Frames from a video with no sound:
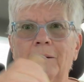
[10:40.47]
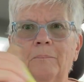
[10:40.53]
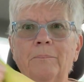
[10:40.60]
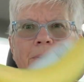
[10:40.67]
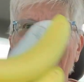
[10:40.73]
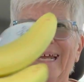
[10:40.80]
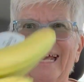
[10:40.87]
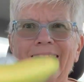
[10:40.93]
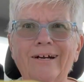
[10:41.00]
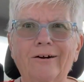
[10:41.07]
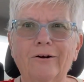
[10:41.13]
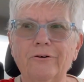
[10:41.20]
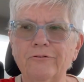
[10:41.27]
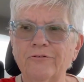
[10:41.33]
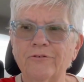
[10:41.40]

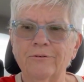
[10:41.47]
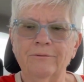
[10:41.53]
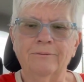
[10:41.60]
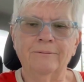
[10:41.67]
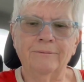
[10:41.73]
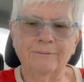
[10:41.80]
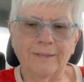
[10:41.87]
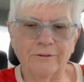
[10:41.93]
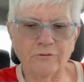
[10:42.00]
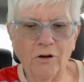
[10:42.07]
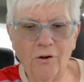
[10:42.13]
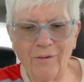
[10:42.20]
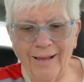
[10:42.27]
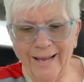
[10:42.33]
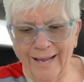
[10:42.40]
bananas. That's
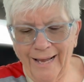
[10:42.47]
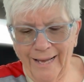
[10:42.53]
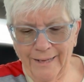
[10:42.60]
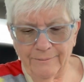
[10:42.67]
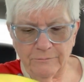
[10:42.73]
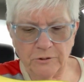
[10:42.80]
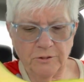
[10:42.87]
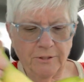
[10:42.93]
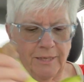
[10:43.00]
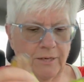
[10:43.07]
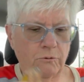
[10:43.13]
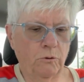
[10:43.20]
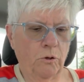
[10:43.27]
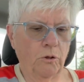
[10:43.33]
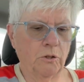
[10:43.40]
all I got was at
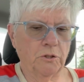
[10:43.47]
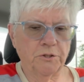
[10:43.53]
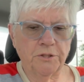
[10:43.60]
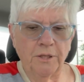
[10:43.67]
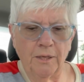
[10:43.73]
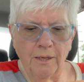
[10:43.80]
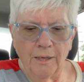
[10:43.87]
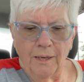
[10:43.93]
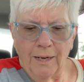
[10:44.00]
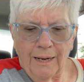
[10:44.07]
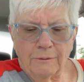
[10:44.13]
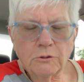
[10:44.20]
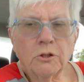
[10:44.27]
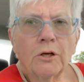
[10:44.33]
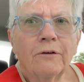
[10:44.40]
Kroger's.
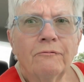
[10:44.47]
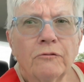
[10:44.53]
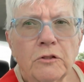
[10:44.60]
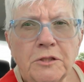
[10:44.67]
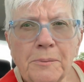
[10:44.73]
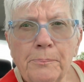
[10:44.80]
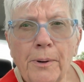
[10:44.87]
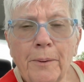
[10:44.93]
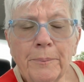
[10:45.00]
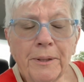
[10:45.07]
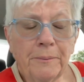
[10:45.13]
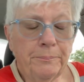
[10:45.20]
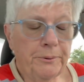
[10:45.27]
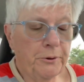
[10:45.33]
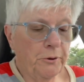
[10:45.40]
I was looking for some
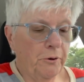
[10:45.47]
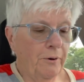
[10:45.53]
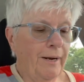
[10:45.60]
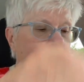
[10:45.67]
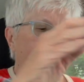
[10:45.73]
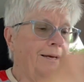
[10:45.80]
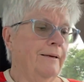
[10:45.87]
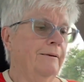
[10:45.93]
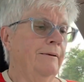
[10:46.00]
pumpkin puree,